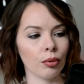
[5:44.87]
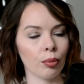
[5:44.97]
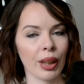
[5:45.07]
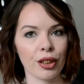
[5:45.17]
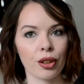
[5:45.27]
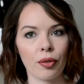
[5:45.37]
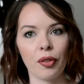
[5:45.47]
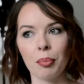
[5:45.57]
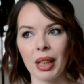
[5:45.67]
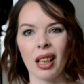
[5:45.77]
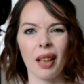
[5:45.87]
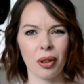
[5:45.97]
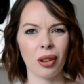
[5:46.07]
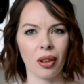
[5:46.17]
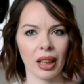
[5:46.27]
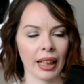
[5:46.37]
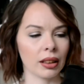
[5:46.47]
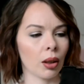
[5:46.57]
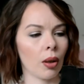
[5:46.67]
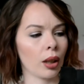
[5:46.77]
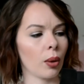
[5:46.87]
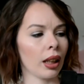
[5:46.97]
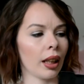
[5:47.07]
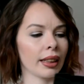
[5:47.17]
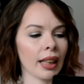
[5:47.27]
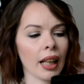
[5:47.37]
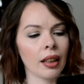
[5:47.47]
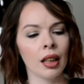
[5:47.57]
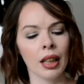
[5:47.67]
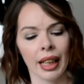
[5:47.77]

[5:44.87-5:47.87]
Which for me, I've got long legs, so I quite like that.